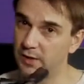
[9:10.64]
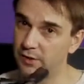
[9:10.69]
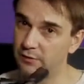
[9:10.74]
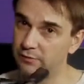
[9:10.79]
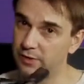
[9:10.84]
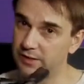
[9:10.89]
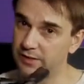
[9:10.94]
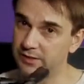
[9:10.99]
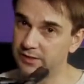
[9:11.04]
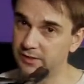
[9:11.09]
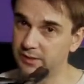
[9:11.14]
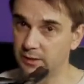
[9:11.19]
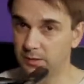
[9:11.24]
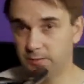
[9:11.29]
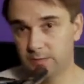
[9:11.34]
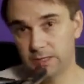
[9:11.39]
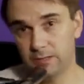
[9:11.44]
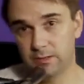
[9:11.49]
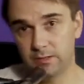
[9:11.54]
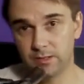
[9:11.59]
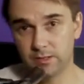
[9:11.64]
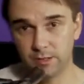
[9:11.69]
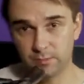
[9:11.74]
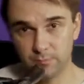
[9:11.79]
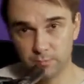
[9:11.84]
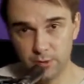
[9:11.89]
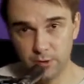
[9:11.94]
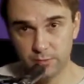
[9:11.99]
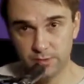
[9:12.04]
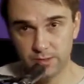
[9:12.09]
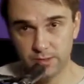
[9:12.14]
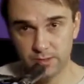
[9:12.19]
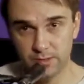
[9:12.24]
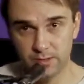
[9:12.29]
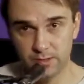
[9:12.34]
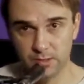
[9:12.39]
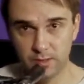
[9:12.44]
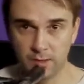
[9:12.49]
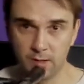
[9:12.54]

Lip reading: the rest of the time keep things muted.